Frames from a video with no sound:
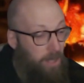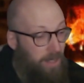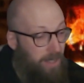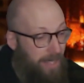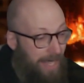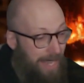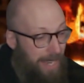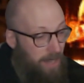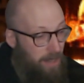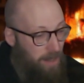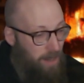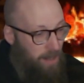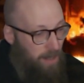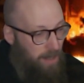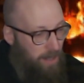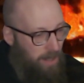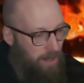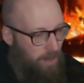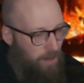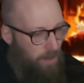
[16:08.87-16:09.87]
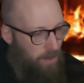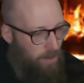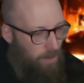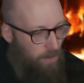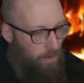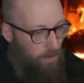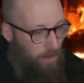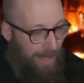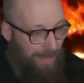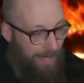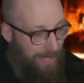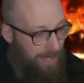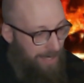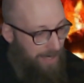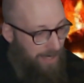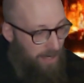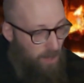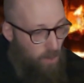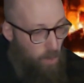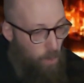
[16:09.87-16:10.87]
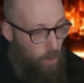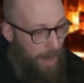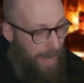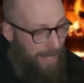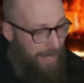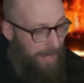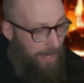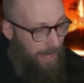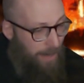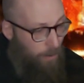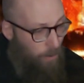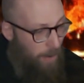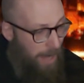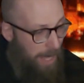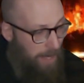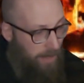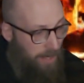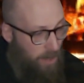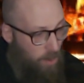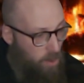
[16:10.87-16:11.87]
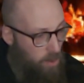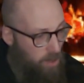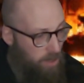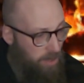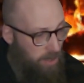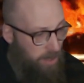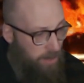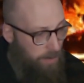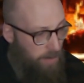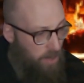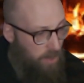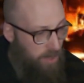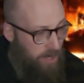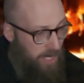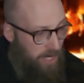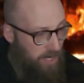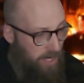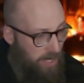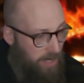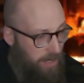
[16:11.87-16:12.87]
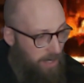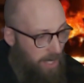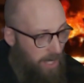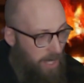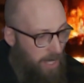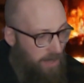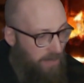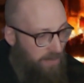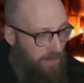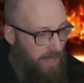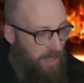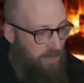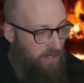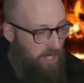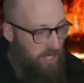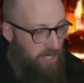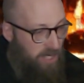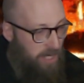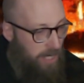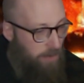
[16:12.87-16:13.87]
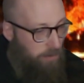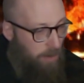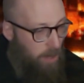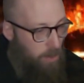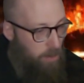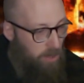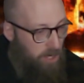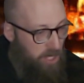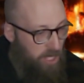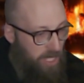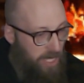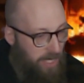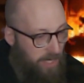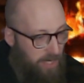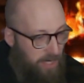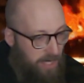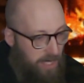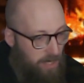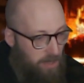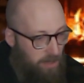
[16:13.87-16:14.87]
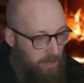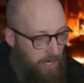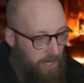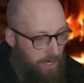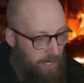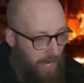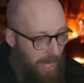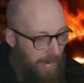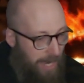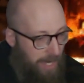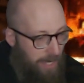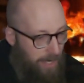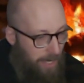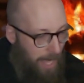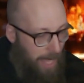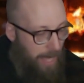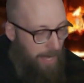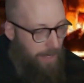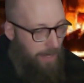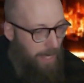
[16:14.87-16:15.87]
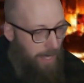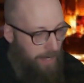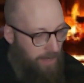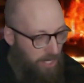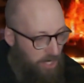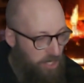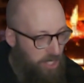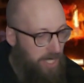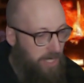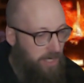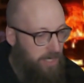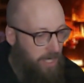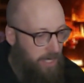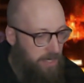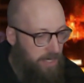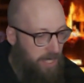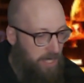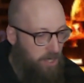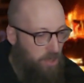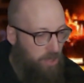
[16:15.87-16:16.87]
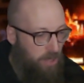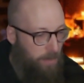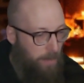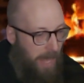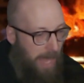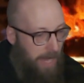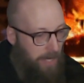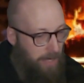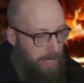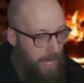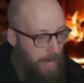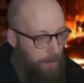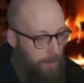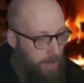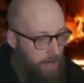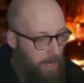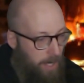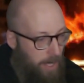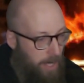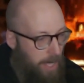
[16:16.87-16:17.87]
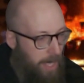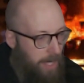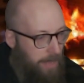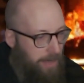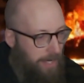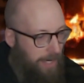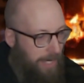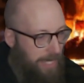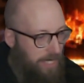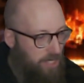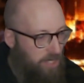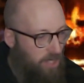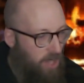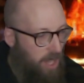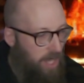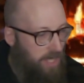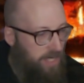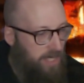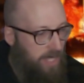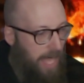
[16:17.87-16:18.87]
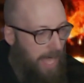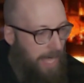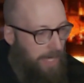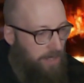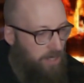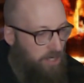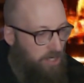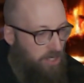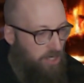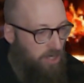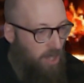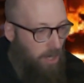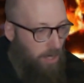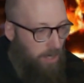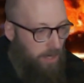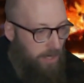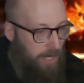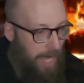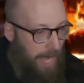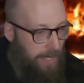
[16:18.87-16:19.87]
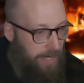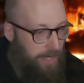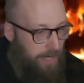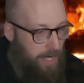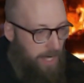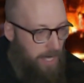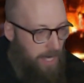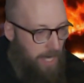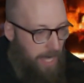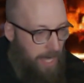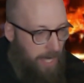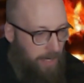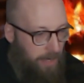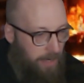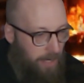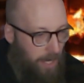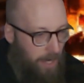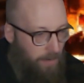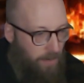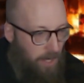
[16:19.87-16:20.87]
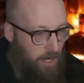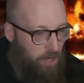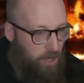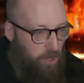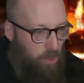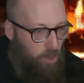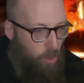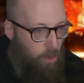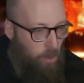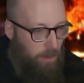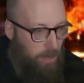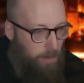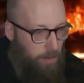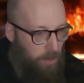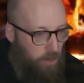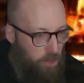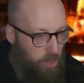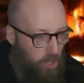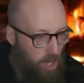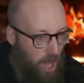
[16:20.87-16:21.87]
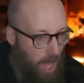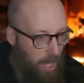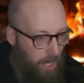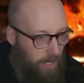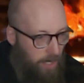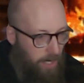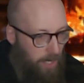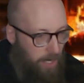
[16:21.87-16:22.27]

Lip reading: later, while I still waited and while the old musician feverishly wrote and the sheets continued to pile up, that I saw Zann start as the hint of a horrible shock.